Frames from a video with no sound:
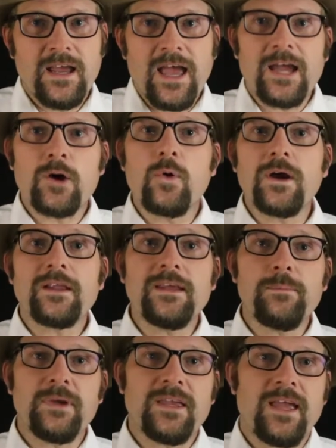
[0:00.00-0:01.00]
and quickly
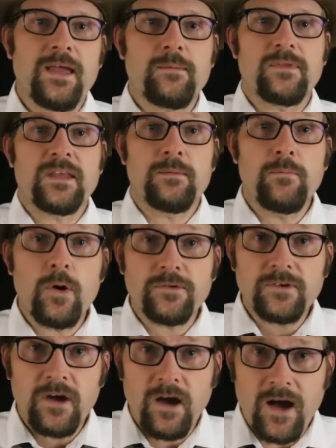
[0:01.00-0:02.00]
became the
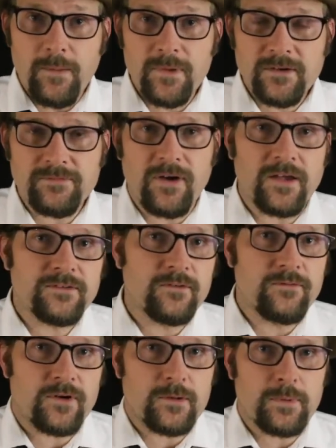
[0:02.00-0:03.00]
most common fossil
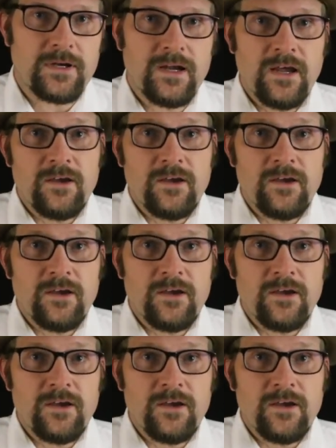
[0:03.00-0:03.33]
vertebrate